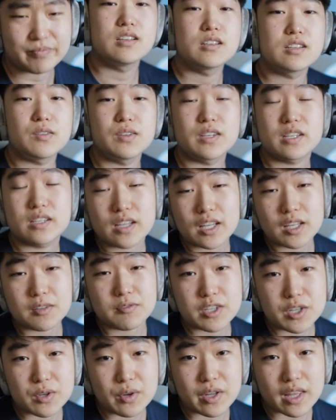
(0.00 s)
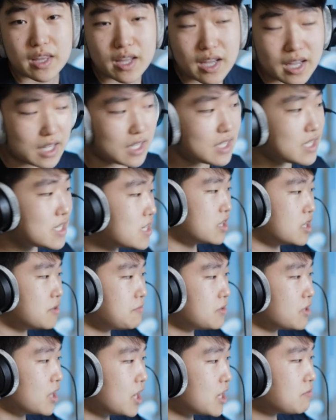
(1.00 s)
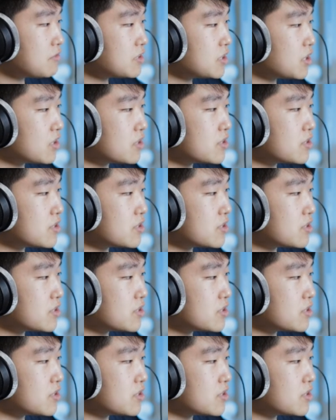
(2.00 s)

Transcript: So instead of doing that, if you have it